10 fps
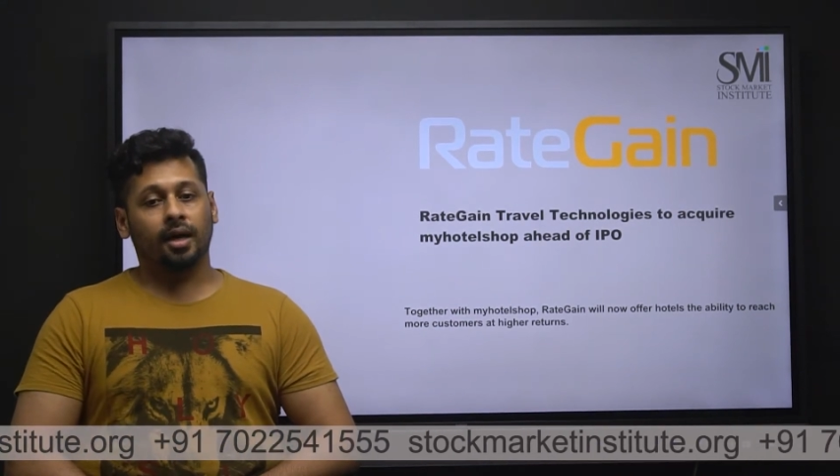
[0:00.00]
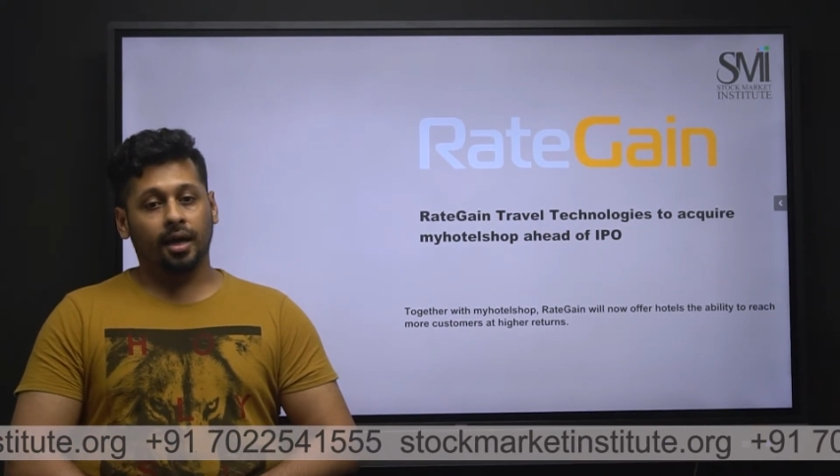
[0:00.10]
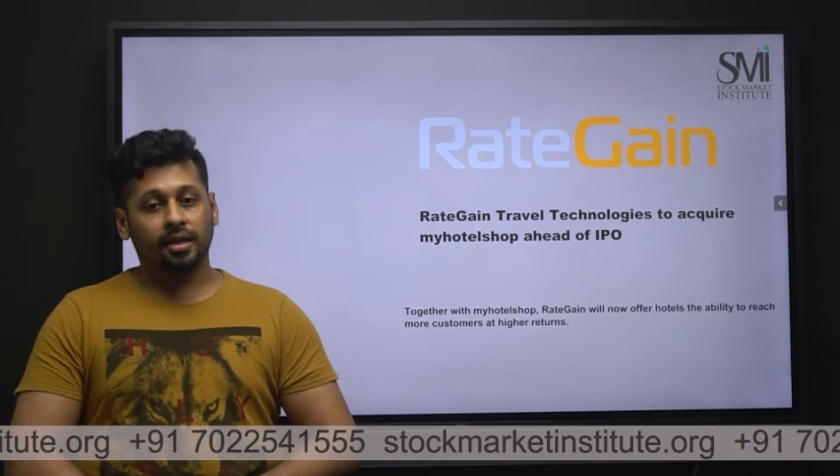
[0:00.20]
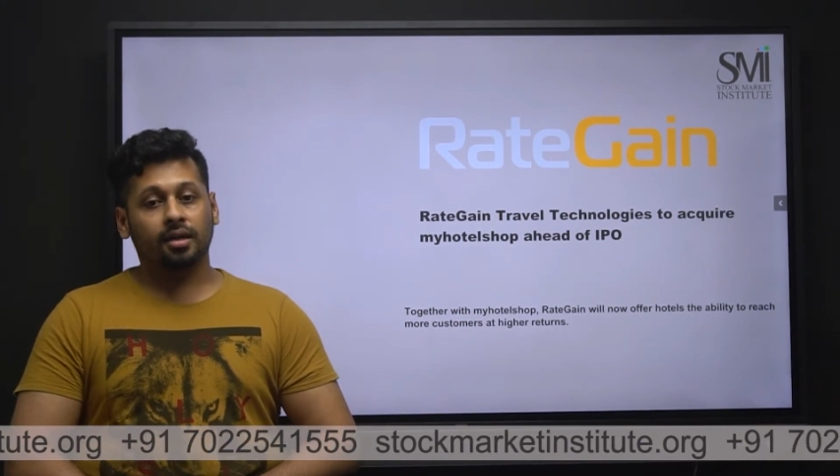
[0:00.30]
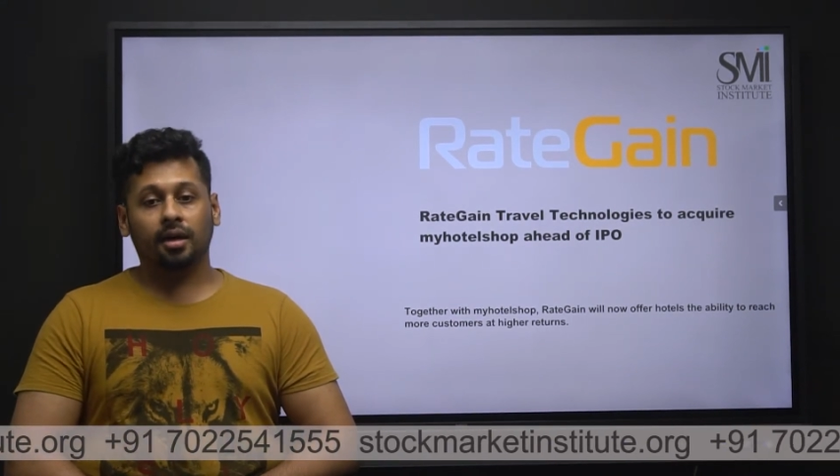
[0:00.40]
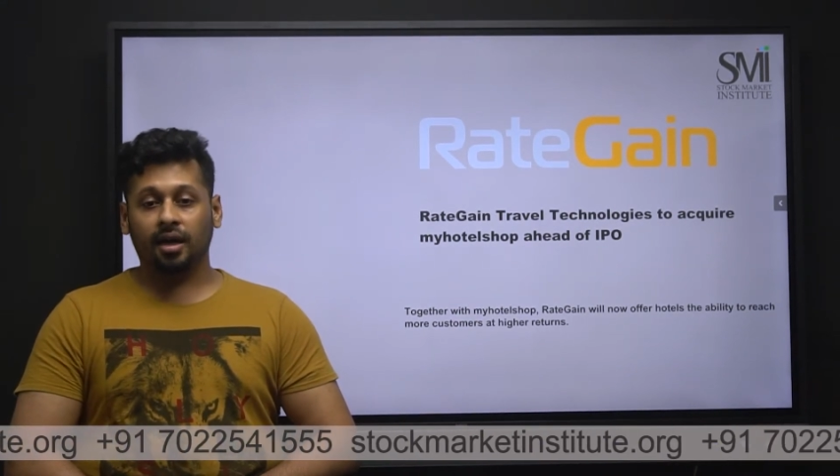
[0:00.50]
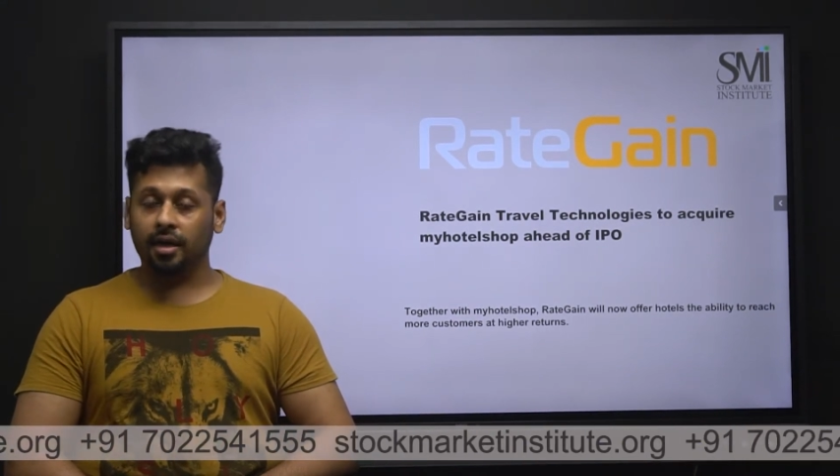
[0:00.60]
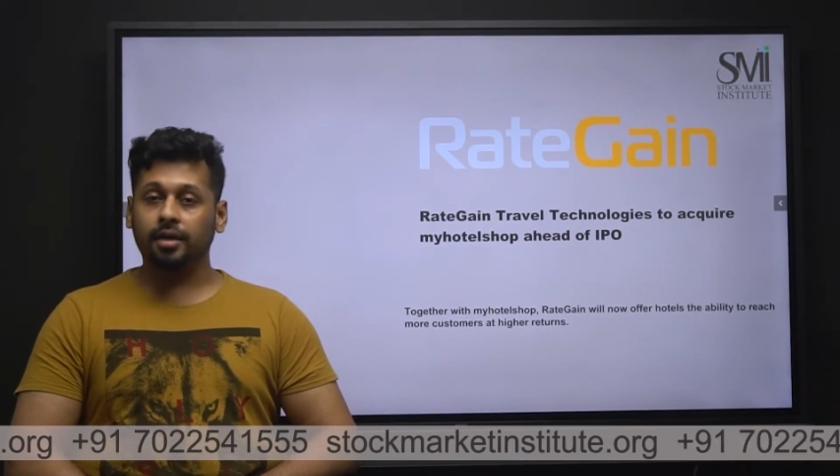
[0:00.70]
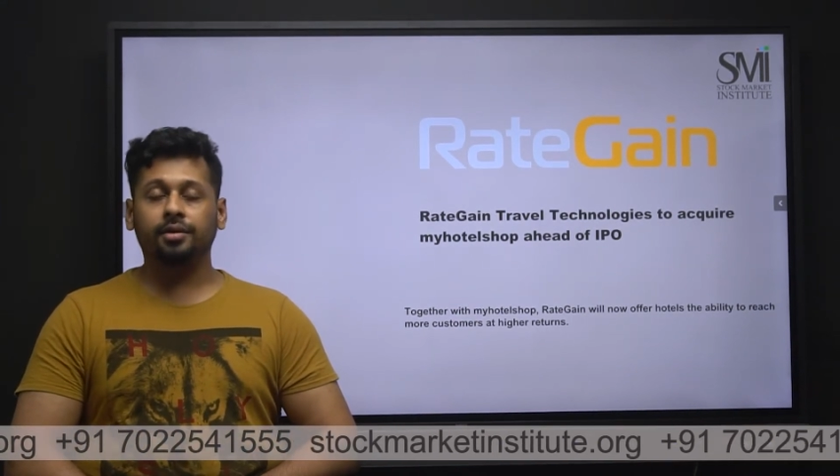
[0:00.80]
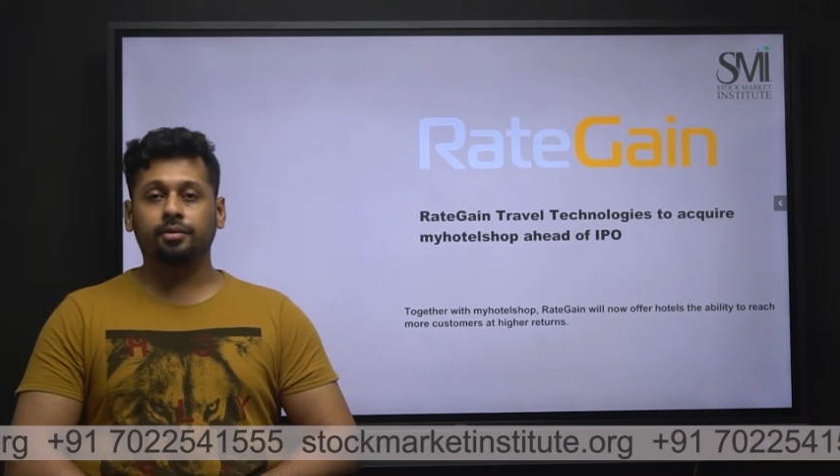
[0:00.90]
at
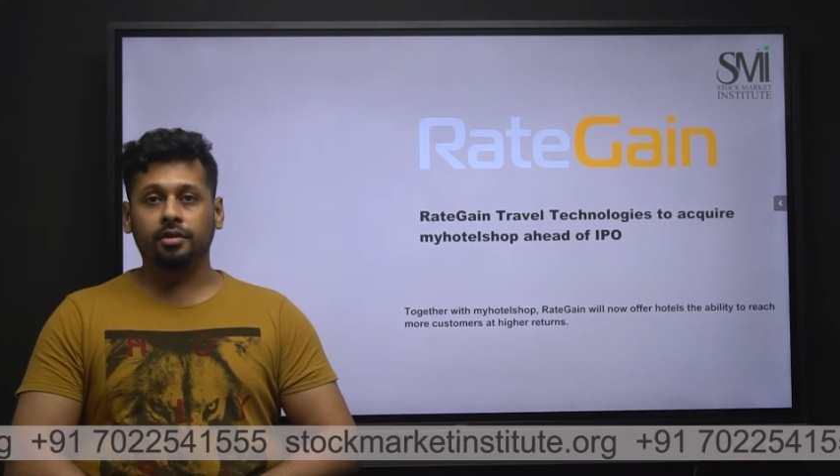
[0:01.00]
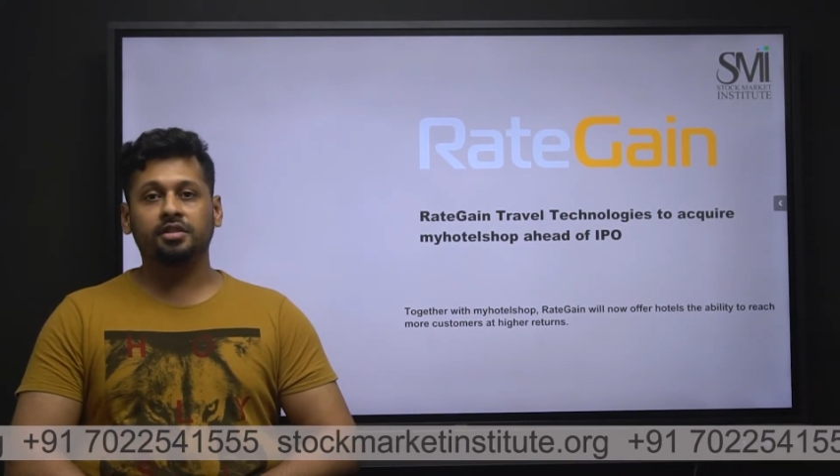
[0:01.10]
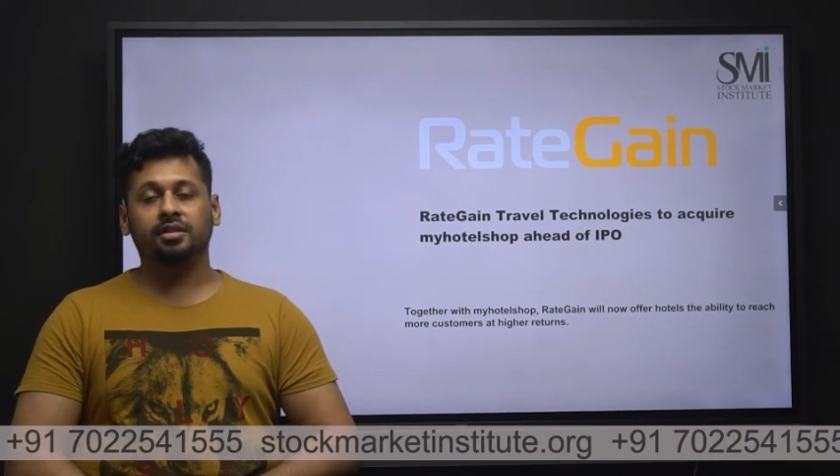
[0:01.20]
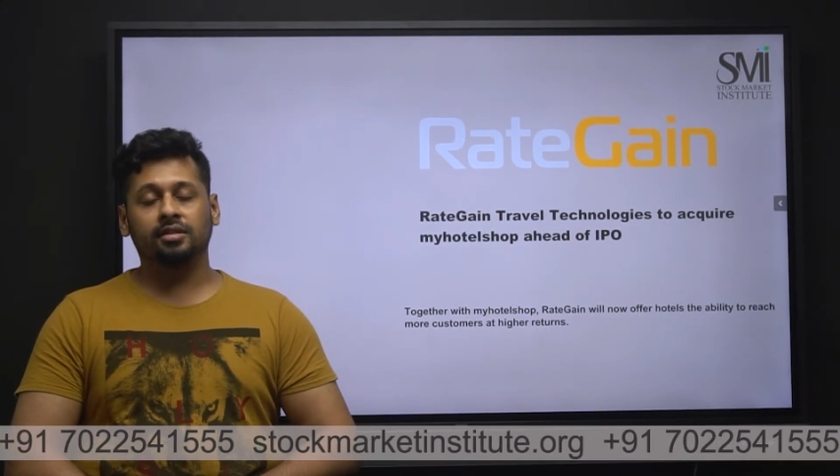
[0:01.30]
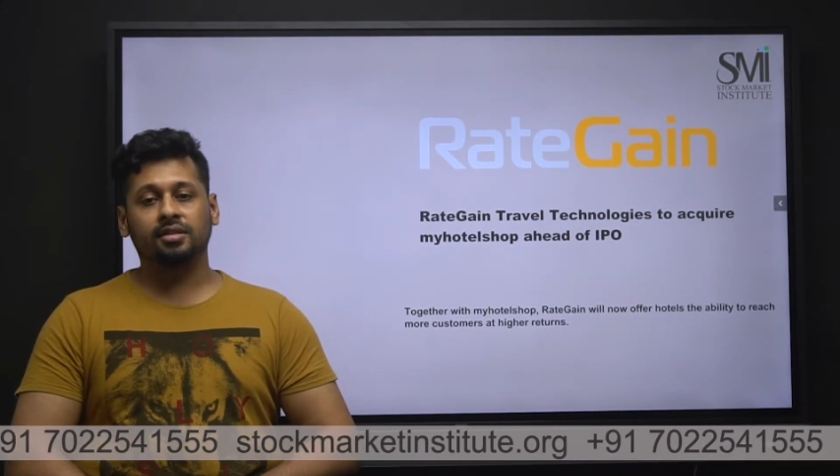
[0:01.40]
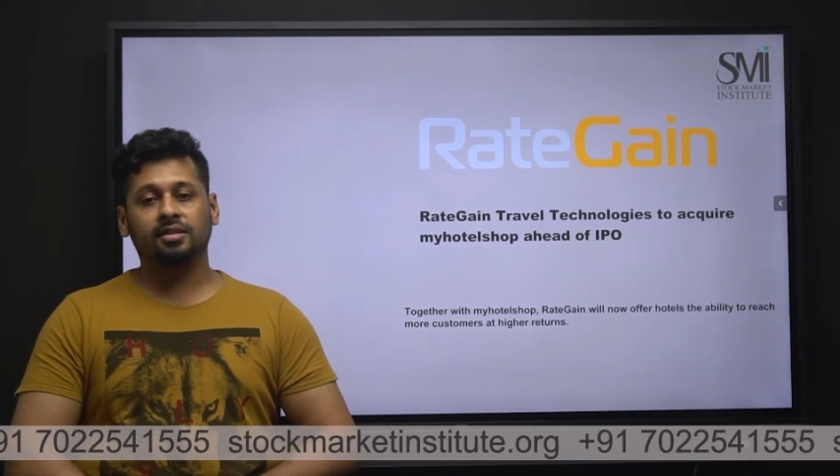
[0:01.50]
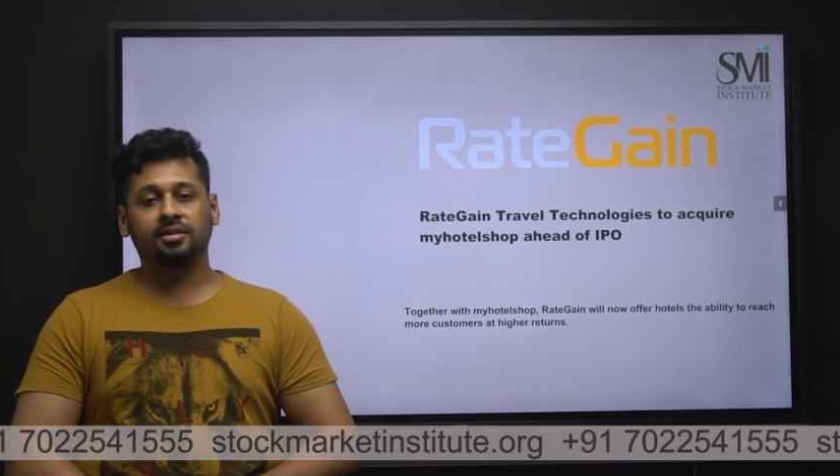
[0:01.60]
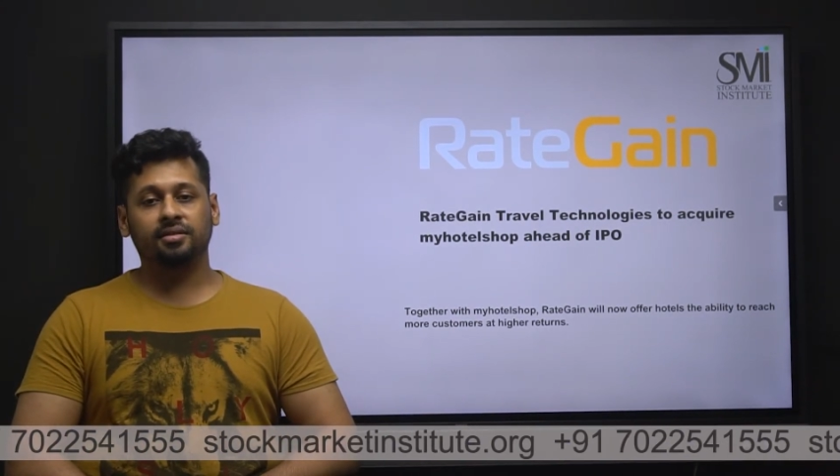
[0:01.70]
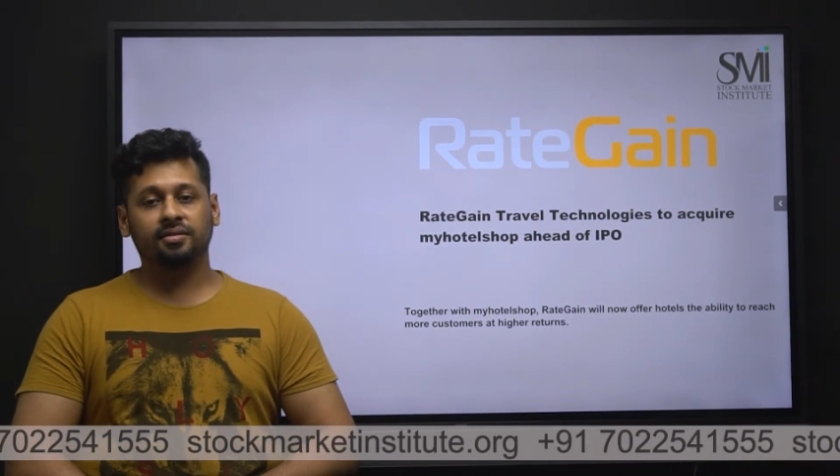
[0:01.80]
higher returns.